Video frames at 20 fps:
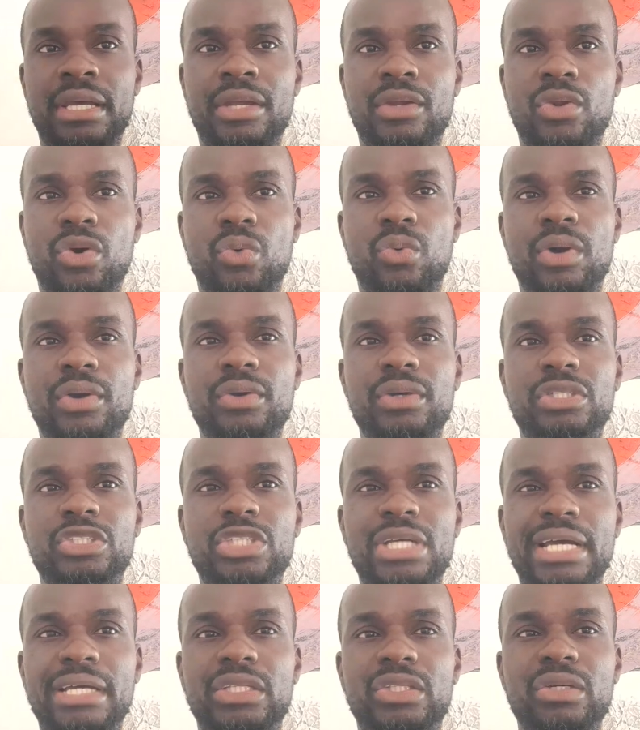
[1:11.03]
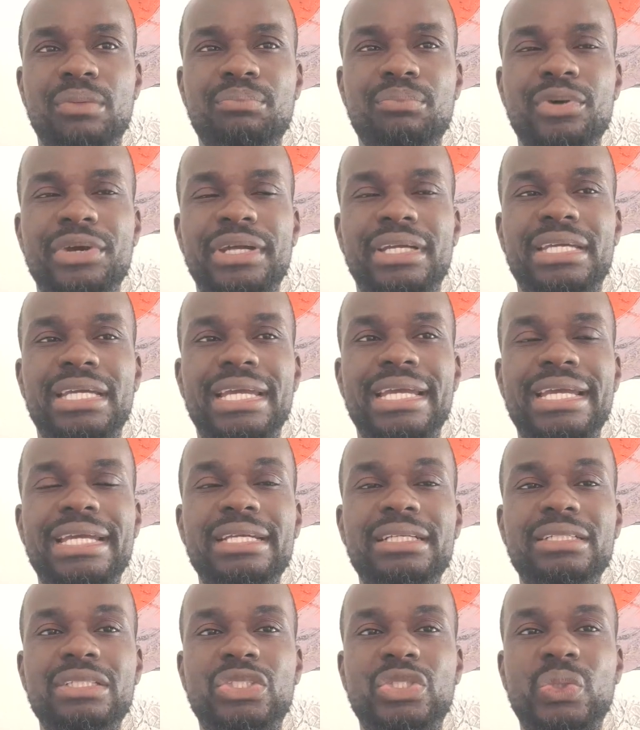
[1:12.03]
No one will try to break
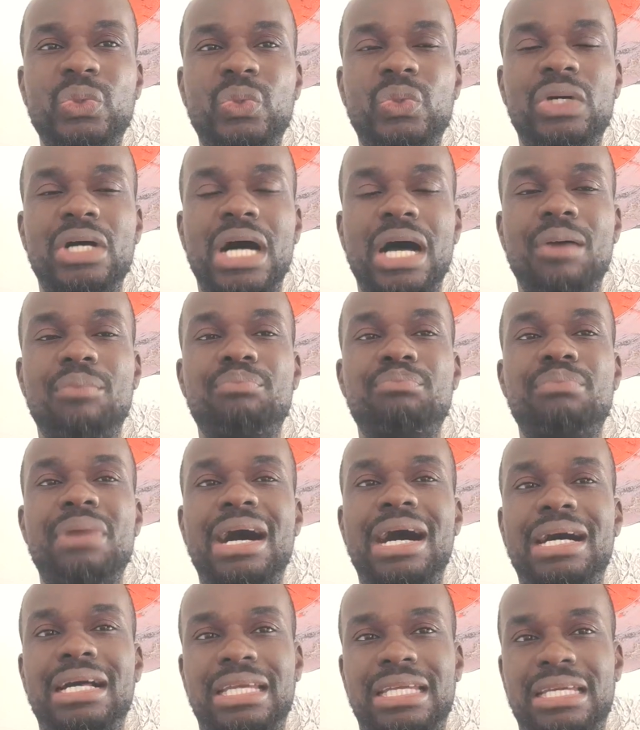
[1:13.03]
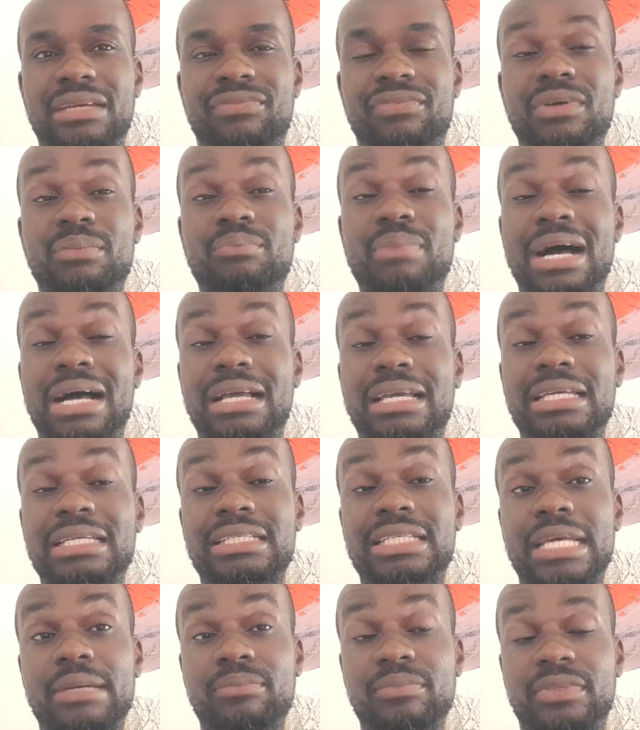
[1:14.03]
into a bank if the bank
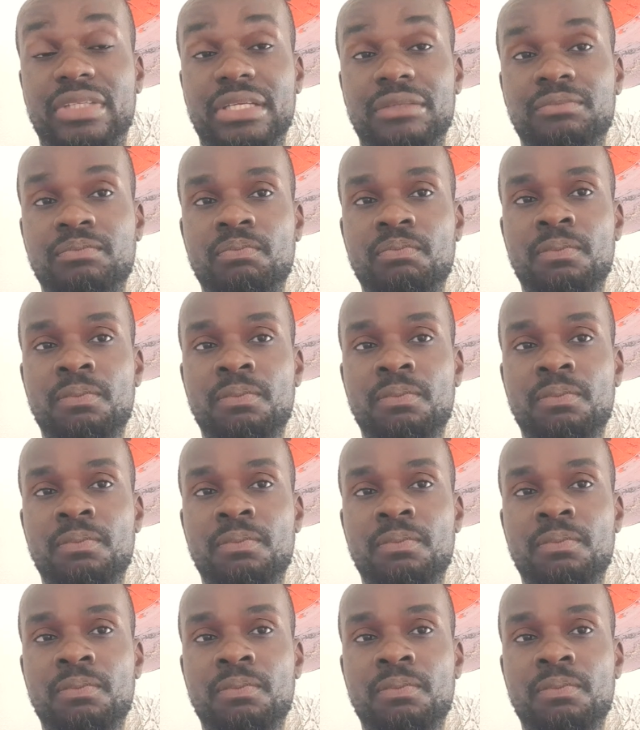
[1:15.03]
is empty.